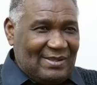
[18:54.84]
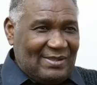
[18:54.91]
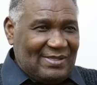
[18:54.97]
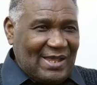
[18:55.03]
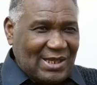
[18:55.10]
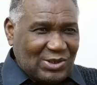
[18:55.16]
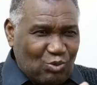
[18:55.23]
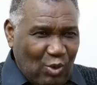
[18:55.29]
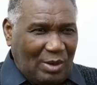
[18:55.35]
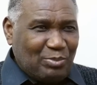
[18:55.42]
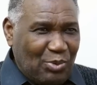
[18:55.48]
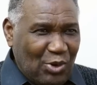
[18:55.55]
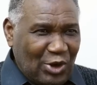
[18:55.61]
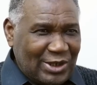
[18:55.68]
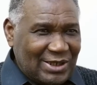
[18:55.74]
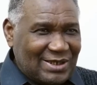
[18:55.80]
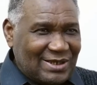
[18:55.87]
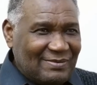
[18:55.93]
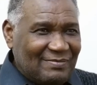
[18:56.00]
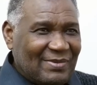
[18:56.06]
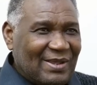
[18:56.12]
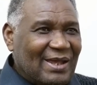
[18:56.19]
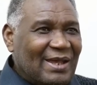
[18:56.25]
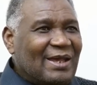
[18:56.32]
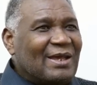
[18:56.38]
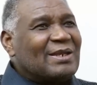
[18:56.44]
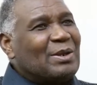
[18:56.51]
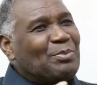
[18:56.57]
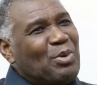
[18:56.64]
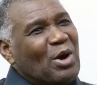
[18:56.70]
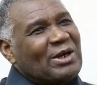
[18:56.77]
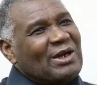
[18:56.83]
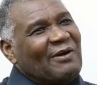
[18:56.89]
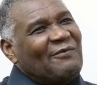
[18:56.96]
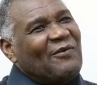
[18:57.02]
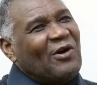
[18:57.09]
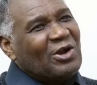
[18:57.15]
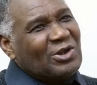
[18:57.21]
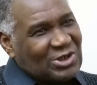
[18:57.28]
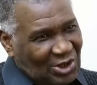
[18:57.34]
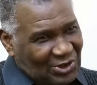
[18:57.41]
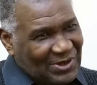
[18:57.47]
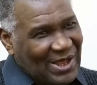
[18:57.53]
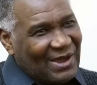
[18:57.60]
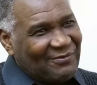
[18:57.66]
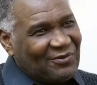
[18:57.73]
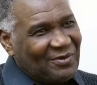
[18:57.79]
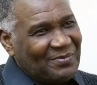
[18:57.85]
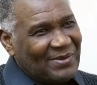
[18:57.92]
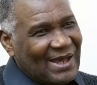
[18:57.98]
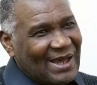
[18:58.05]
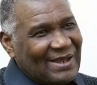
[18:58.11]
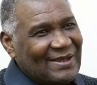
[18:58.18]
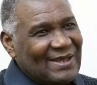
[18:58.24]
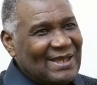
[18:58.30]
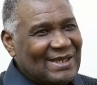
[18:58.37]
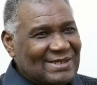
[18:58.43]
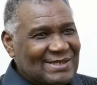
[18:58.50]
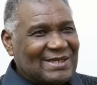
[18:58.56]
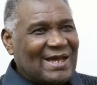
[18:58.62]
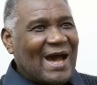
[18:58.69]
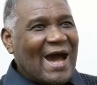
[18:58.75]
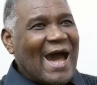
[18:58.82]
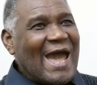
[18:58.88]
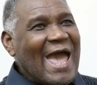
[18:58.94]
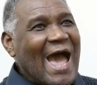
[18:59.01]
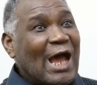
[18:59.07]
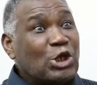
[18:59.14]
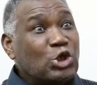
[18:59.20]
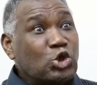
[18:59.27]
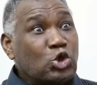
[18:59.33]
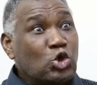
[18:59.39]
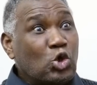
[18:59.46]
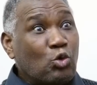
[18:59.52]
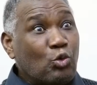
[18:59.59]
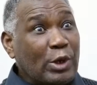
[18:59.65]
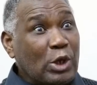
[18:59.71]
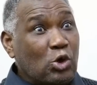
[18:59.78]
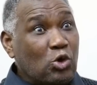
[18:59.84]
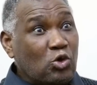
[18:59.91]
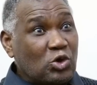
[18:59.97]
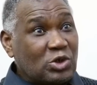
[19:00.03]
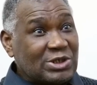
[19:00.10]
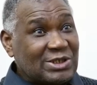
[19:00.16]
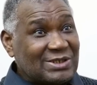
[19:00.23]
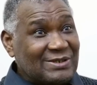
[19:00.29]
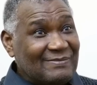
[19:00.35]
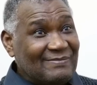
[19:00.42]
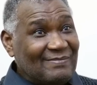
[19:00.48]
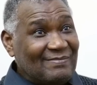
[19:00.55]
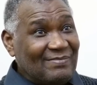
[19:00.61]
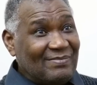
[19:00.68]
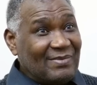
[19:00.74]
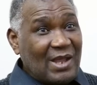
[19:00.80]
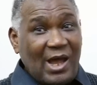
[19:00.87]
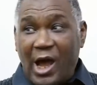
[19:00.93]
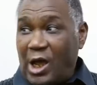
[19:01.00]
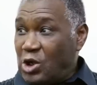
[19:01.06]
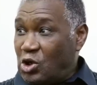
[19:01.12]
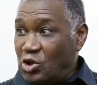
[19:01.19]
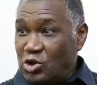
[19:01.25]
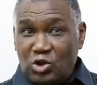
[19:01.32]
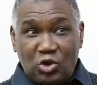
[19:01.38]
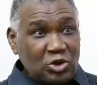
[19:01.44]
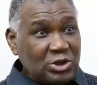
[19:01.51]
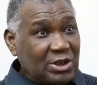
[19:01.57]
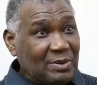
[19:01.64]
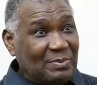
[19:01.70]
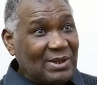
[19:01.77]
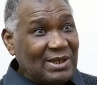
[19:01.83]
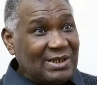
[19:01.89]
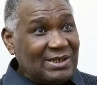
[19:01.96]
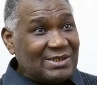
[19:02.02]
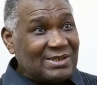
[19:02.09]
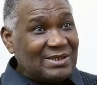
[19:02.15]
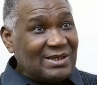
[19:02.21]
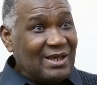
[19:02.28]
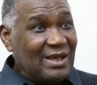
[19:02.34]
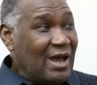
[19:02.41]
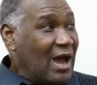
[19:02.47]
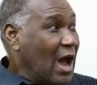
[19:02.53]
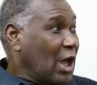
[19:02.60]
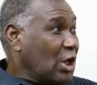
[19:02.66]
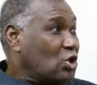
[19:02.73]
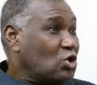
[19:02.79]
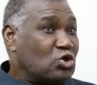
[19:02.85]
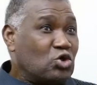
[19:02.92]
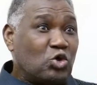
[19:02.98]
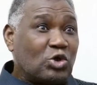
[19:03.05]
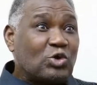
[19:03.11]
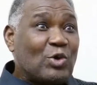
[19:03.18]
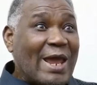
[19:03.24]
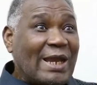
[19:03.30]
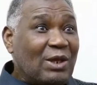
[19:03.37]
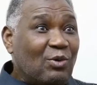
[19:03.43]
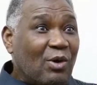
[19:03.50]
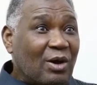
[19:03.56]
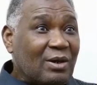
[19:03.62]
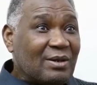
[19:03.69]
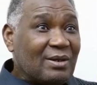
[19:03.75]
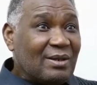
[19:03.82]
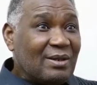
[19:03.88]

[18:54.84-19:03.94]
that's one point. The point that follows on that from that is that I had no recourse. I couldn't go to the police, I couldn't go to anyone,